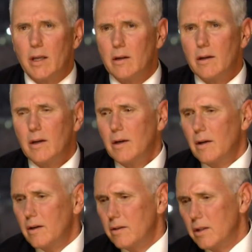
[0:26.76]
And
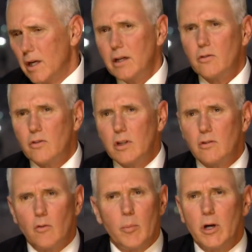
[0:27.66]
the United States
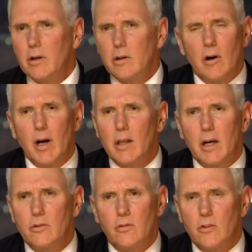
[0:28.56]
of America and our
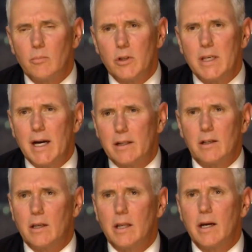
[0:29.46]
allies are simply not going
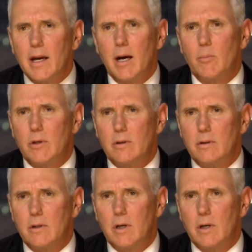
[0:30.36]
to let it happen.